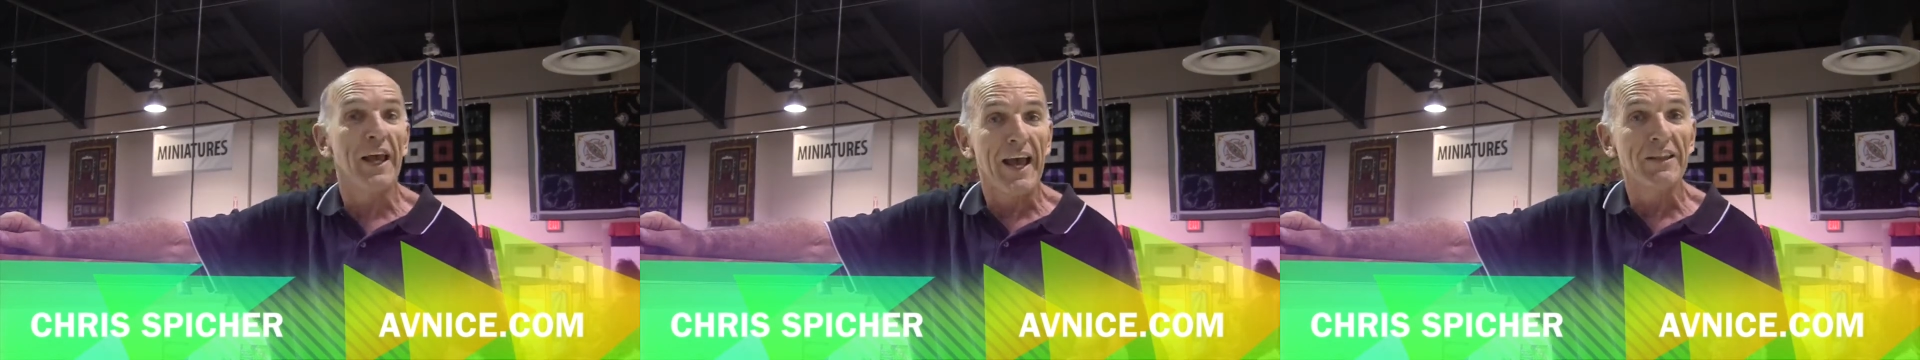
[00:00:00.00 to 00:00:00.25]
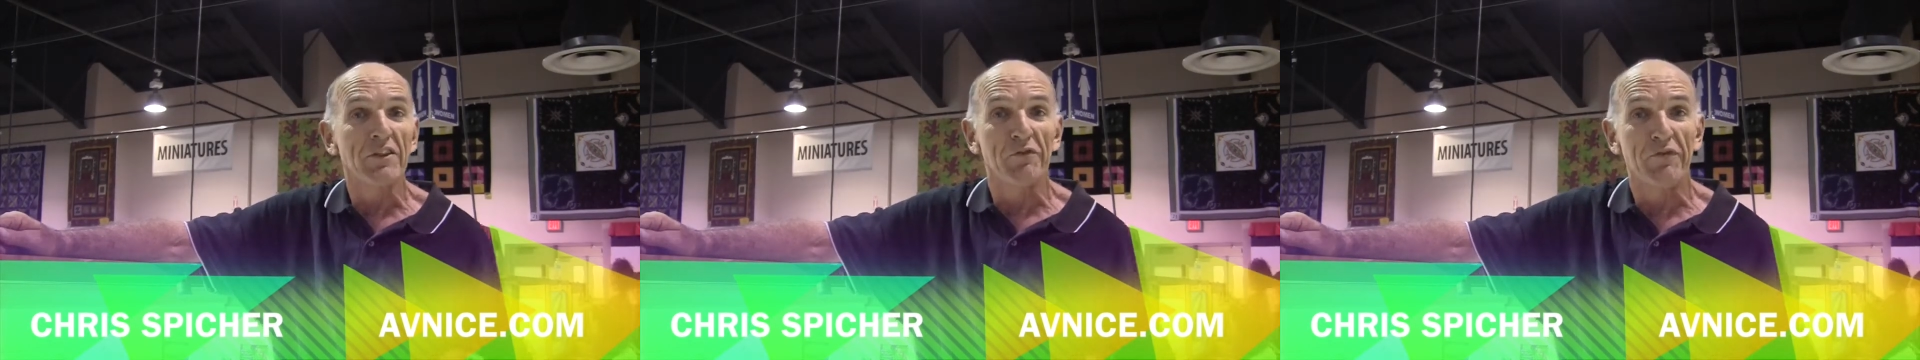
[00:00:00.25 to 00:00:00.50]

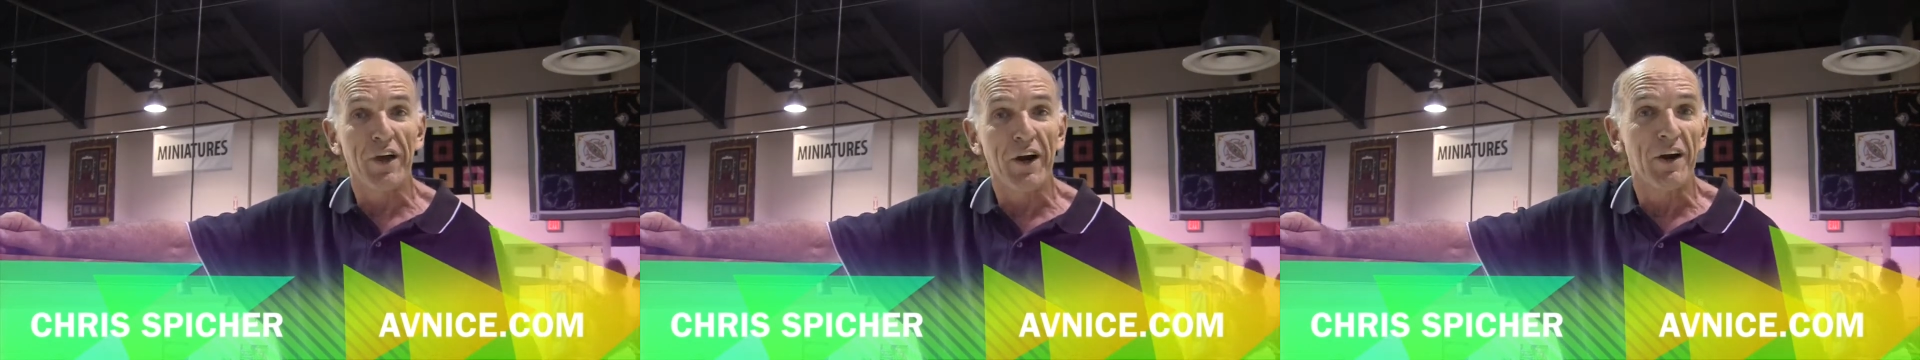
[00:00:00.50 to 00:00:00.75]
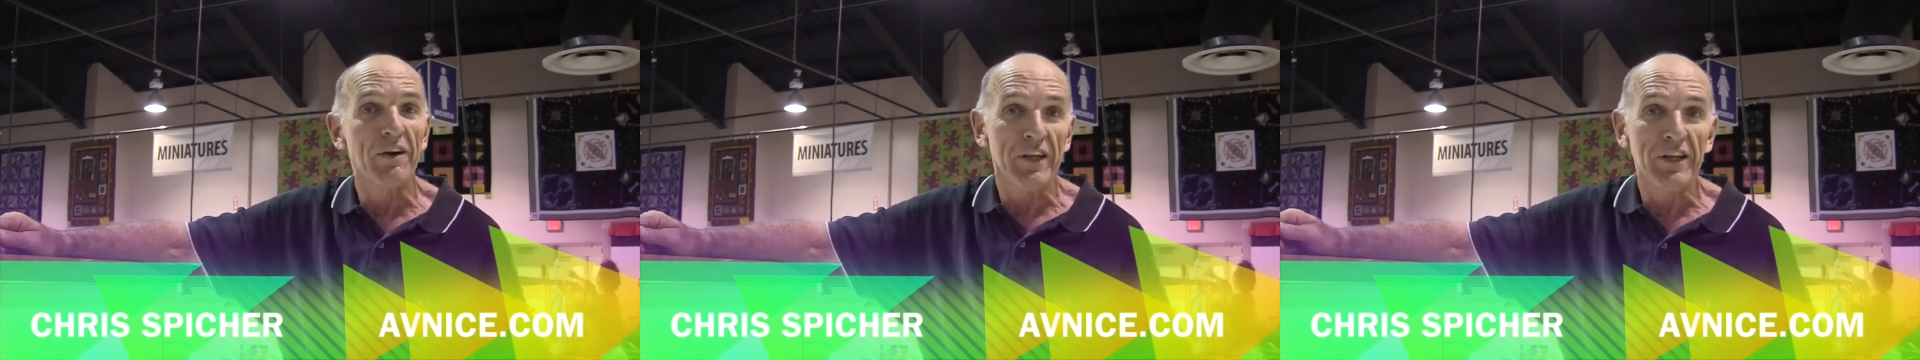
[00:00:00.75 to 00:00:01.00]
at the
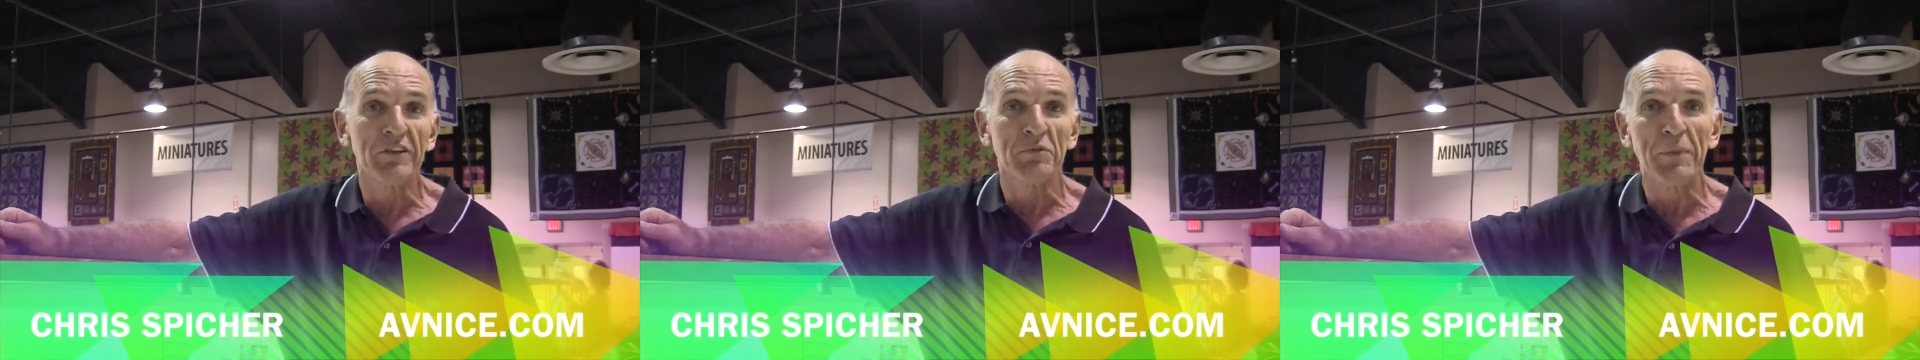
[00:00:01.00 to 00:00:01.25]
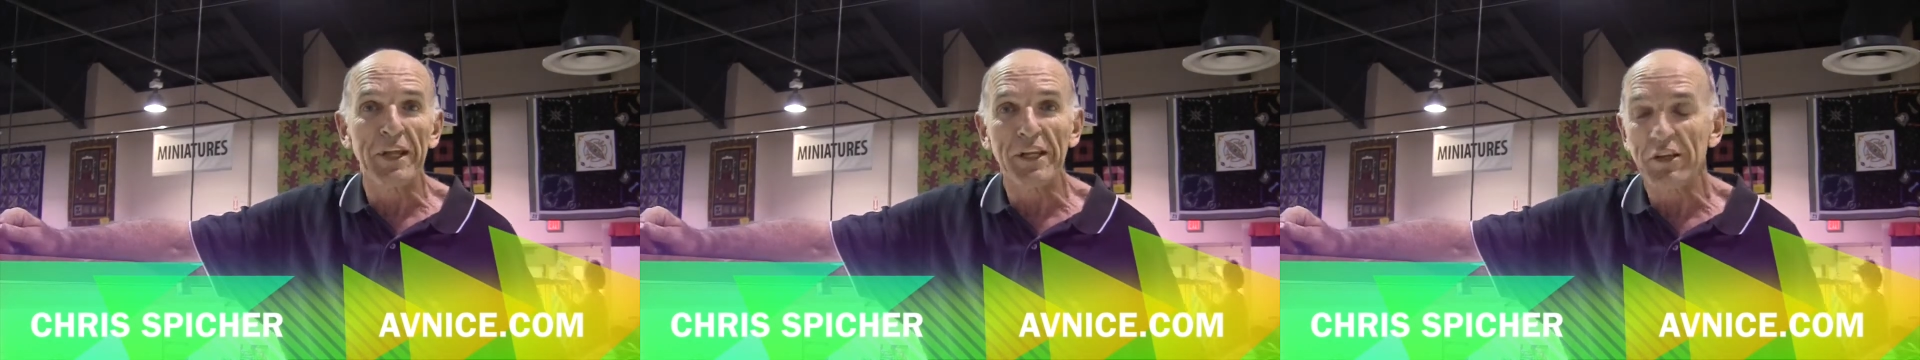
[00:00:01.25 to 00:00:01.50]
fair in
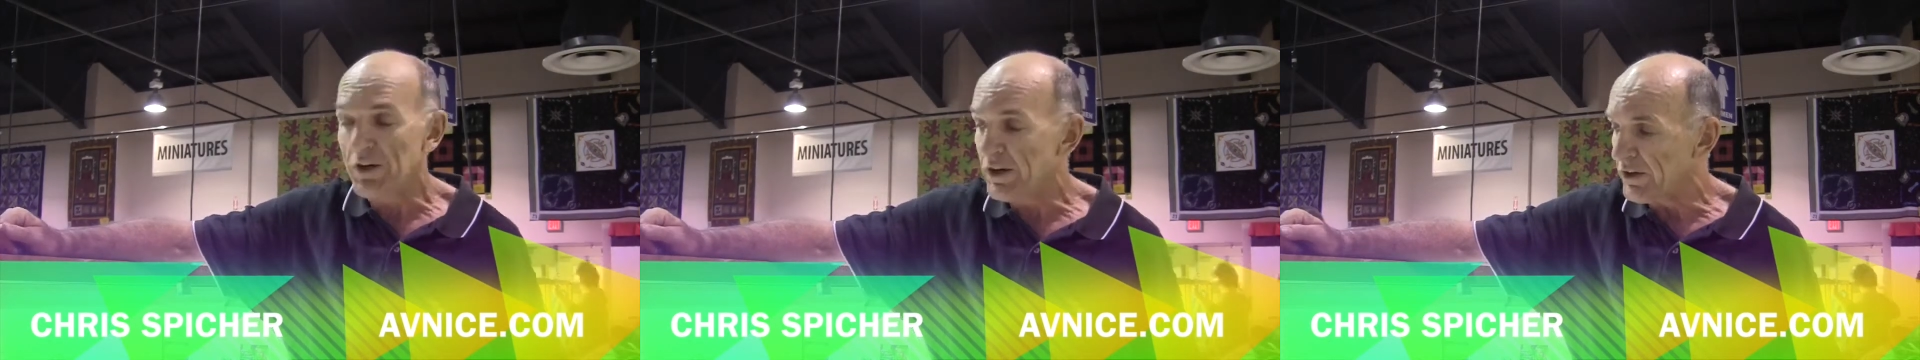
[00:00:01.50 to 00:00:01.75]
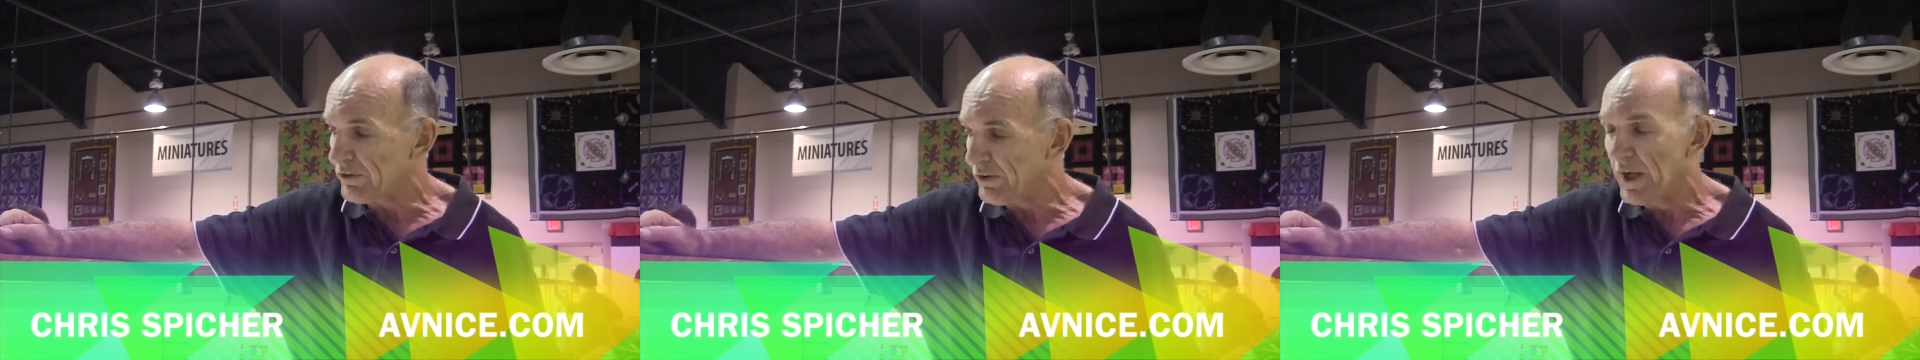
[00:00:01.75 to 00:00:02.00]
as many
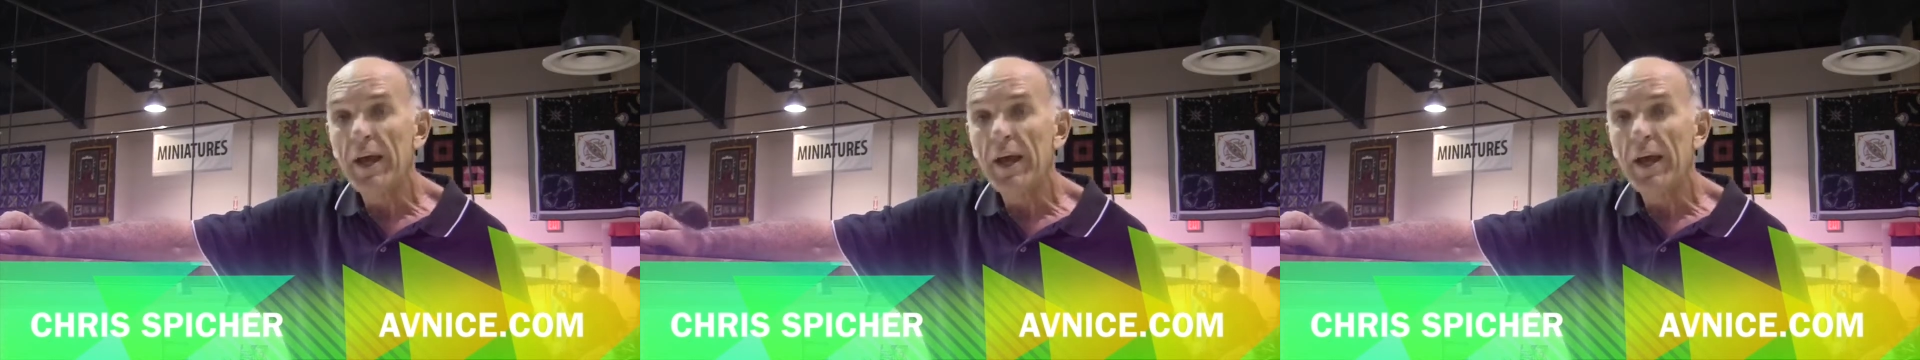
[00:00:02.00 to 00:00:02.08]
years.